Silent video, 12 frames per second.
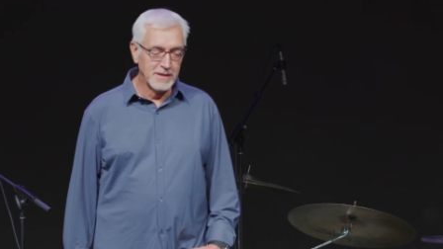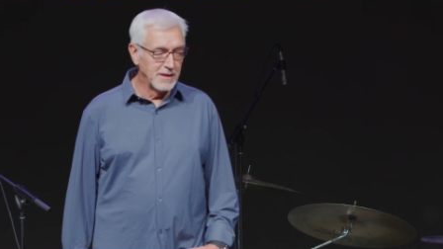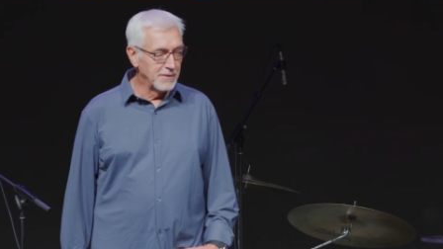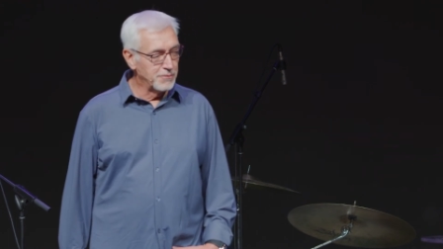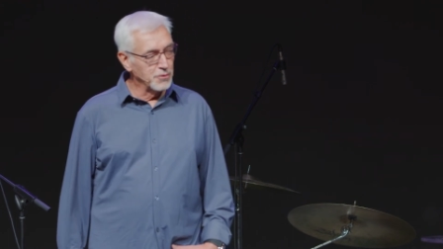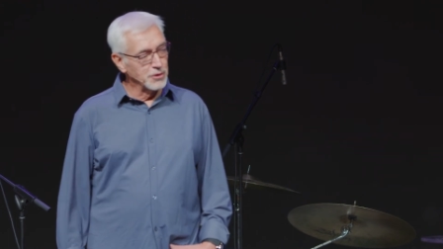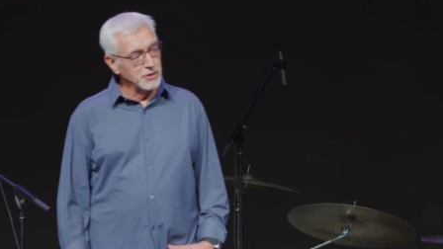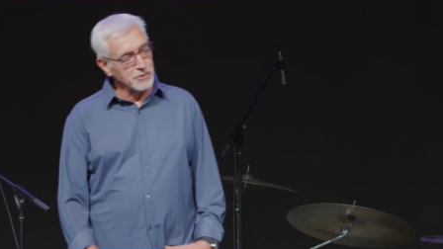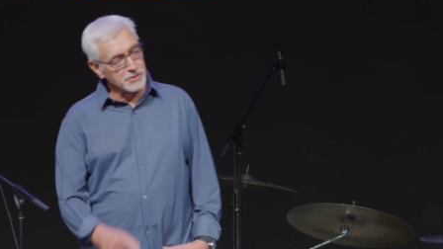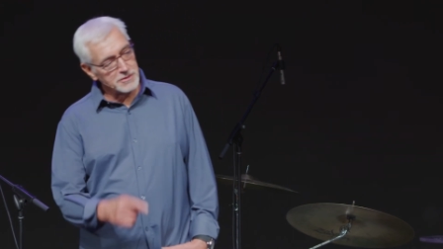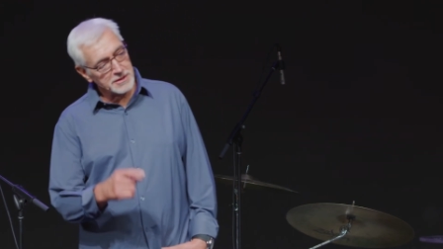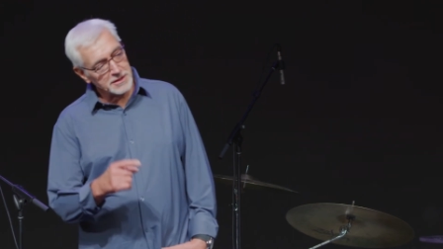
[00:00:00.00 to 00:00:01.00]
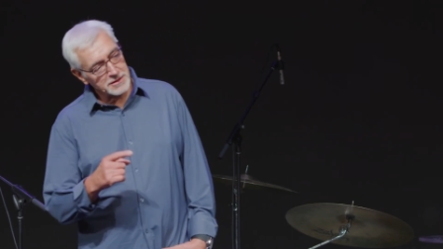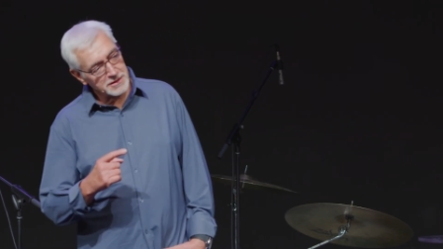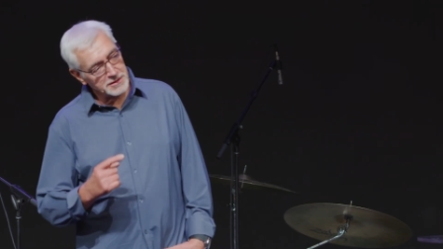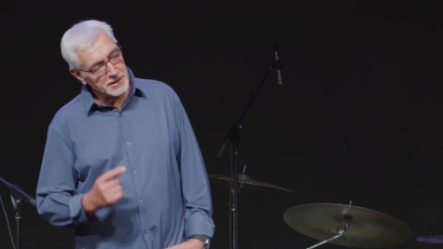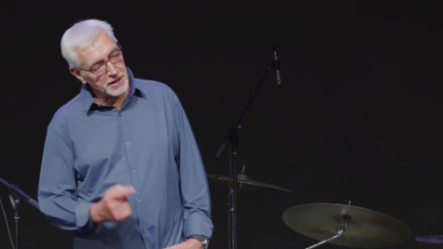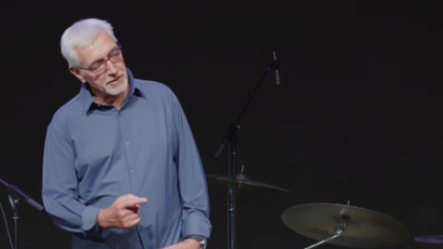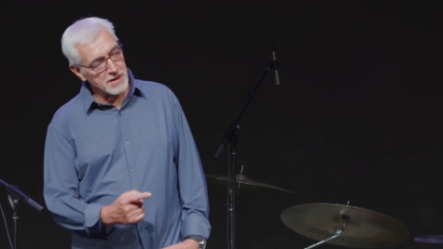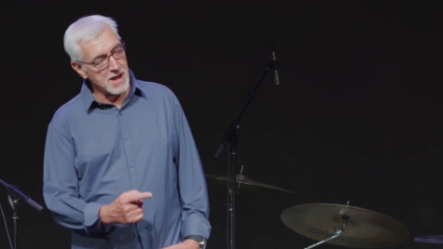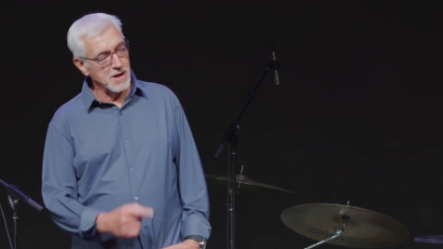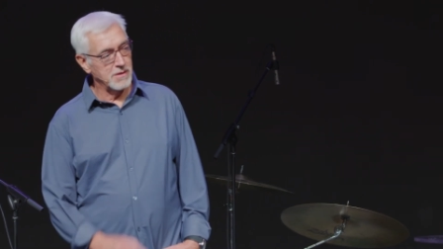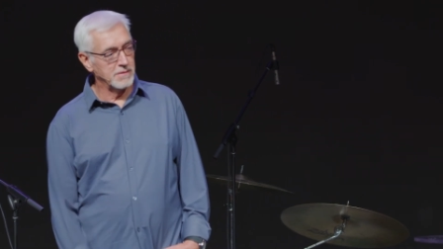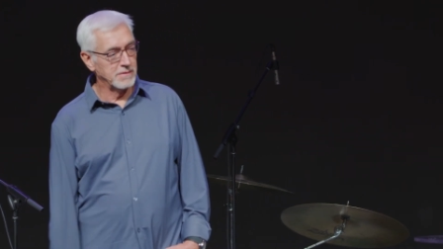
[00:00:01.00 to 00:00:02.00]
If we're using it to tear
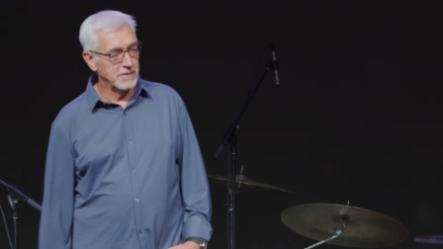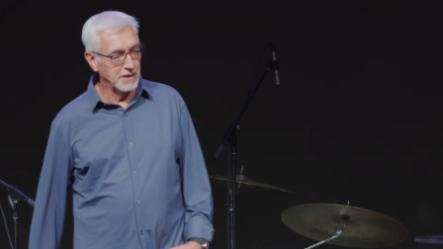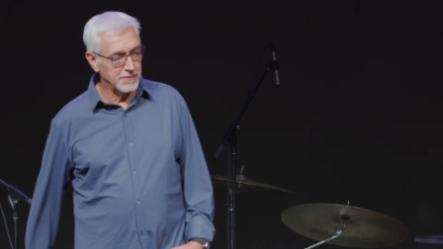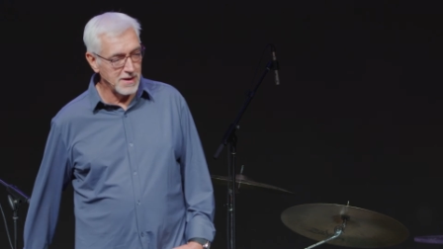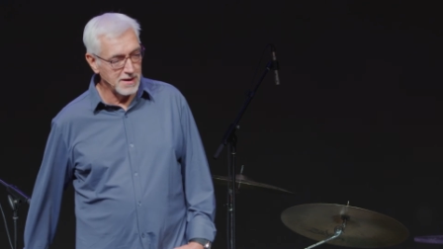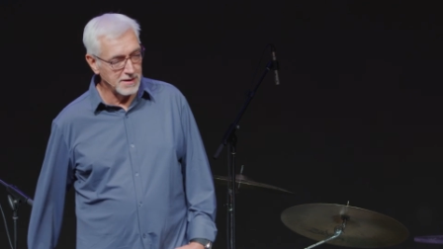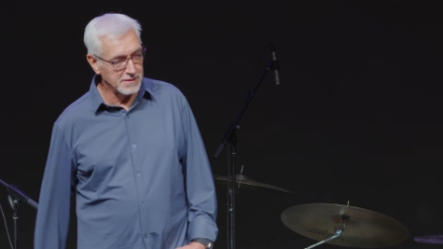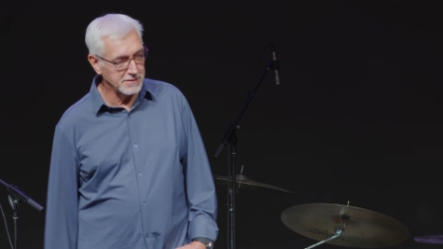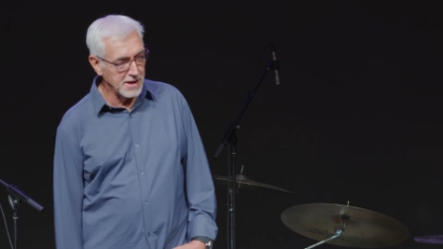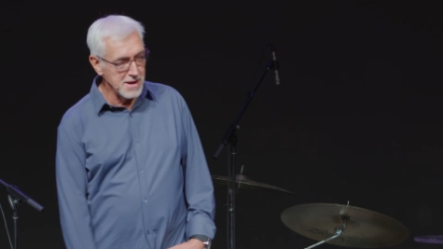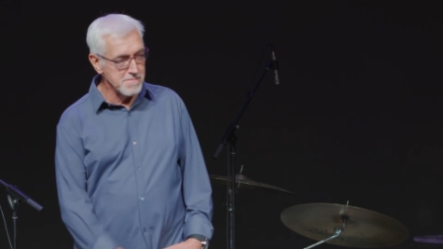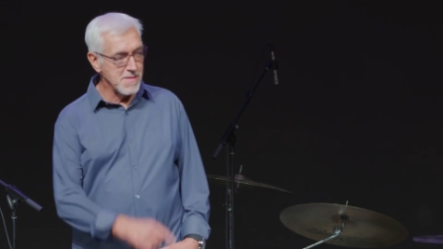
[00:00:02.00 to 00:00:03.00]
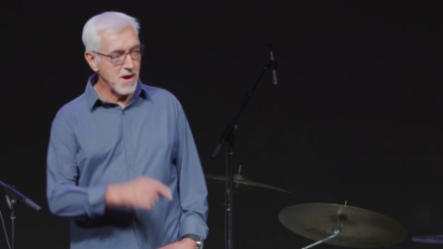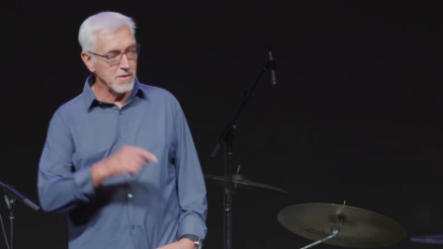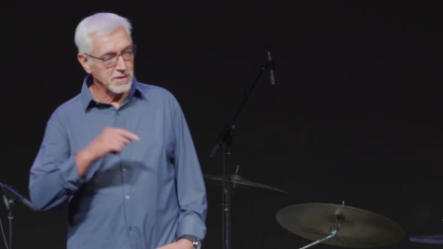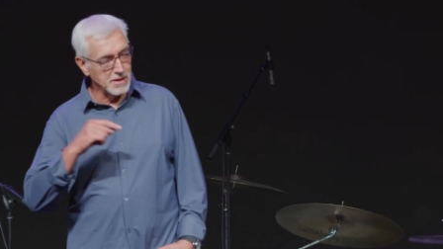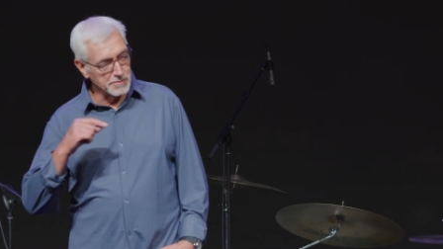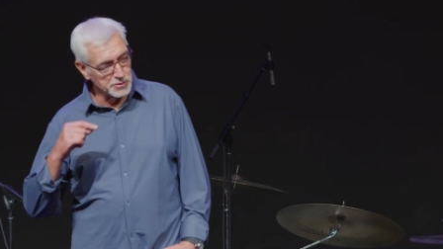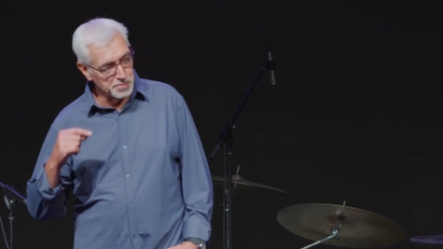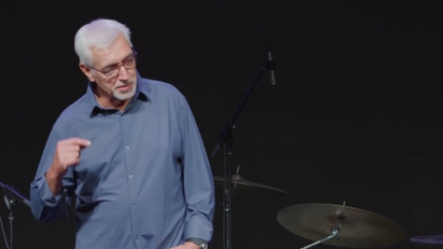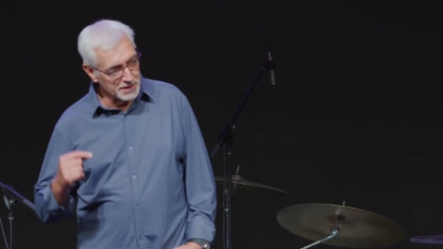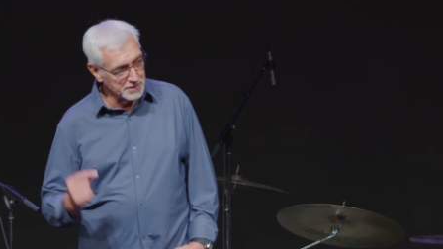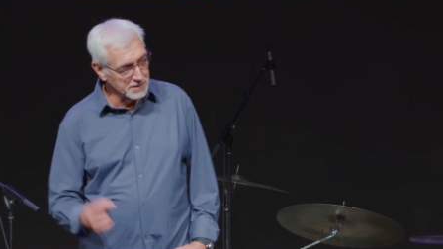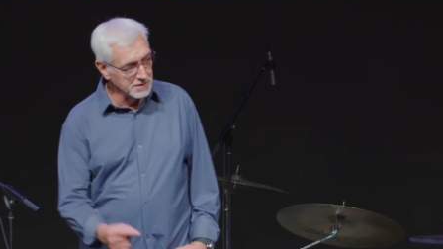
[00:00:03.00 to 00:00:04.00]
down, if out of the same mouth comes
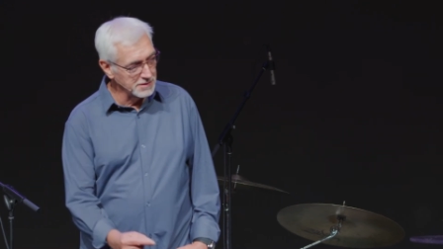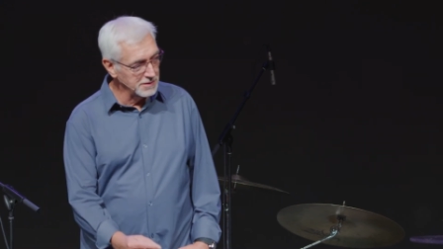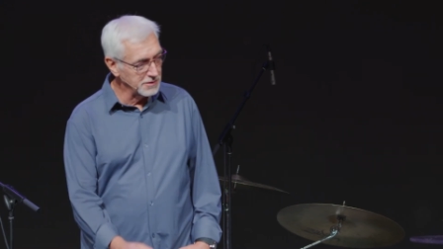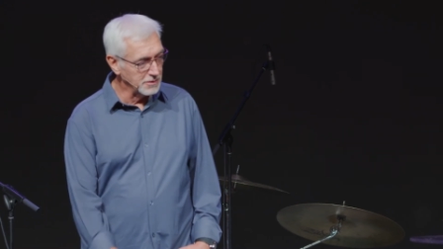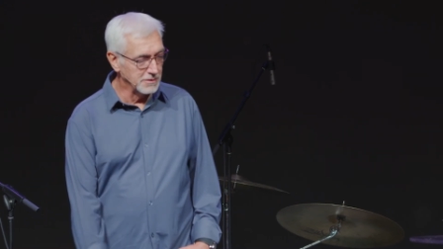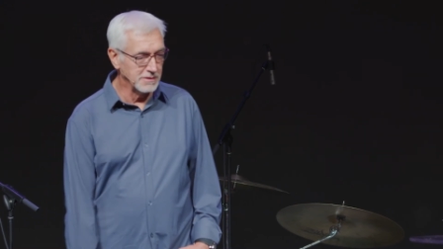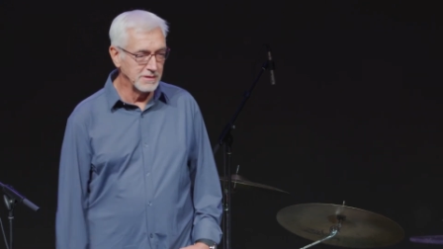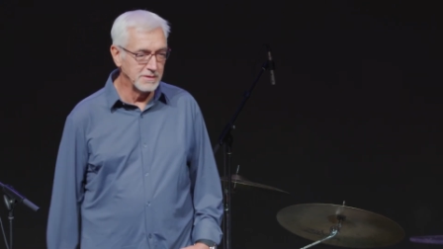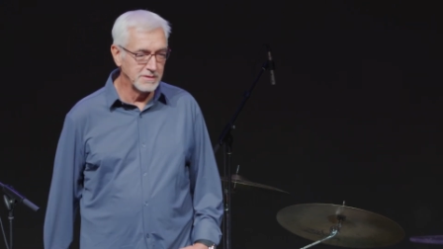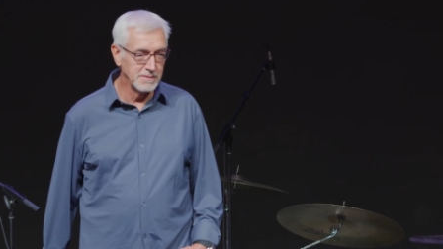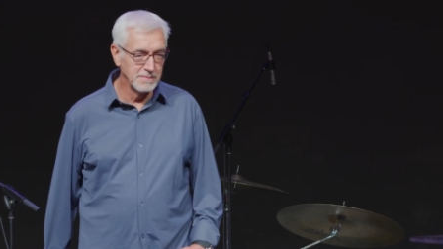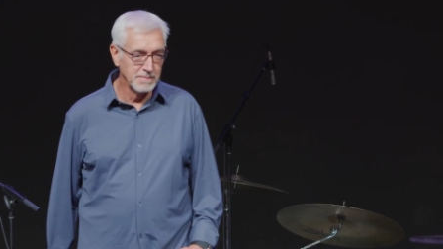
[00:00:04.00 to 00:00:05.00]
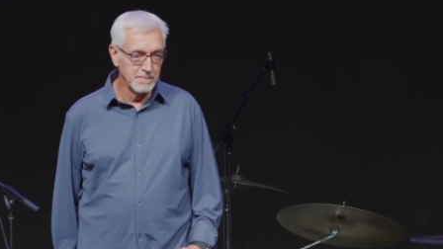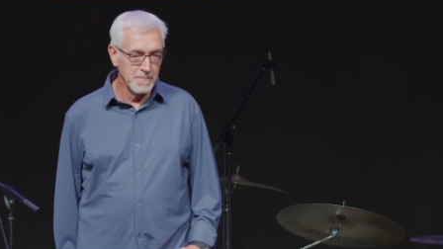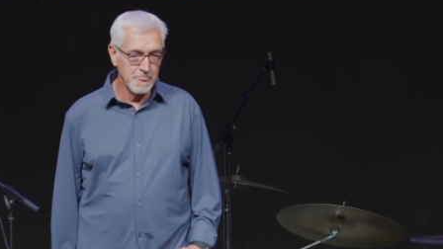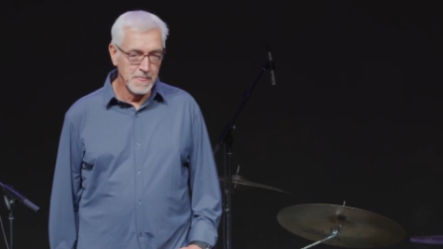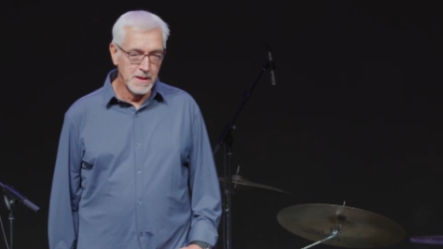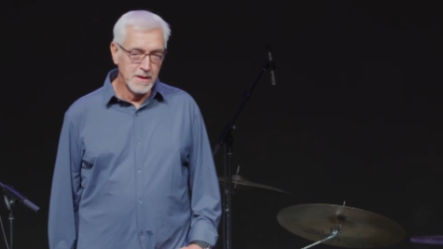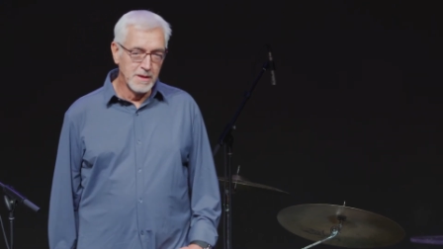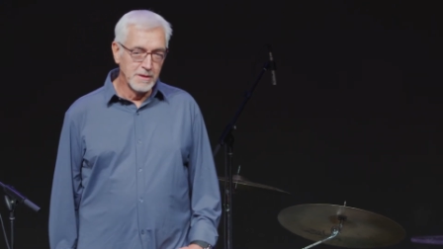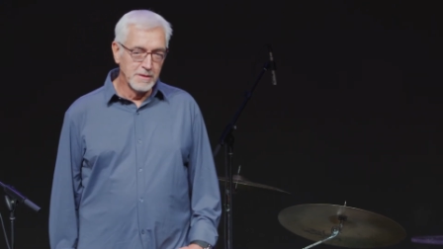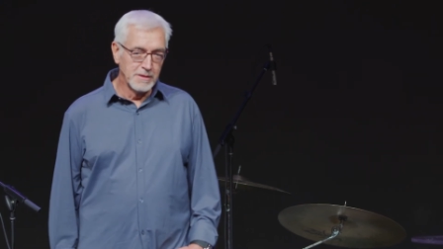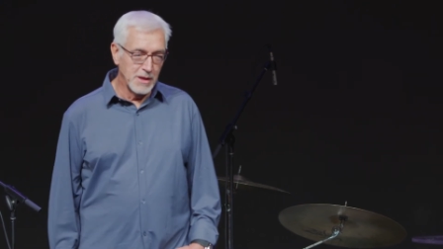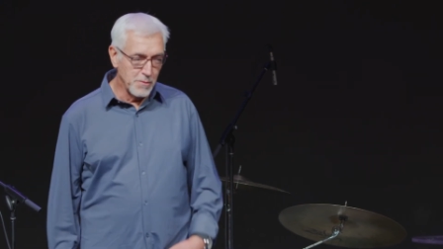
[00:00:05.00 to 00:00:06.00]
blessings and cursings,
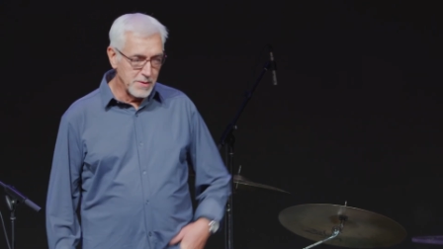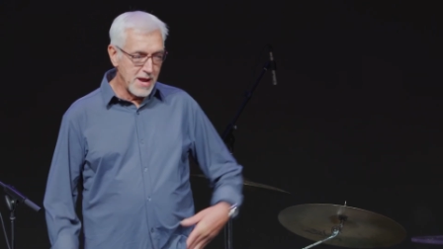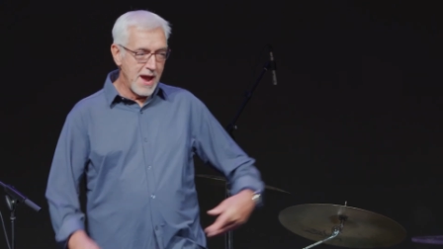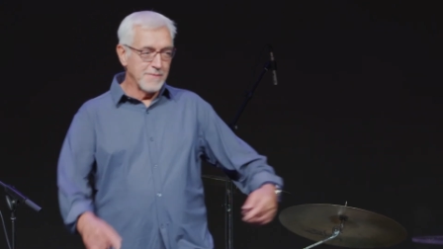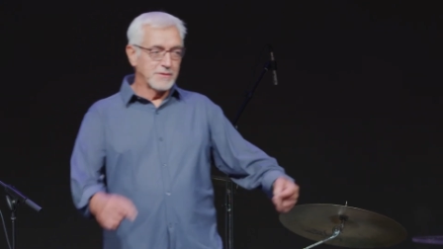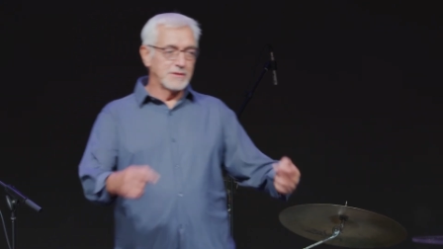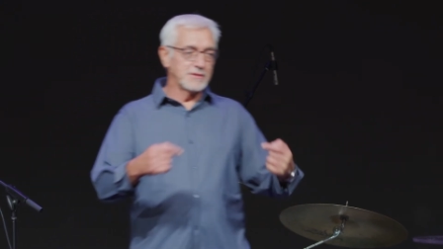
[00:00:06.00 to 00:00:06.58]
then we have to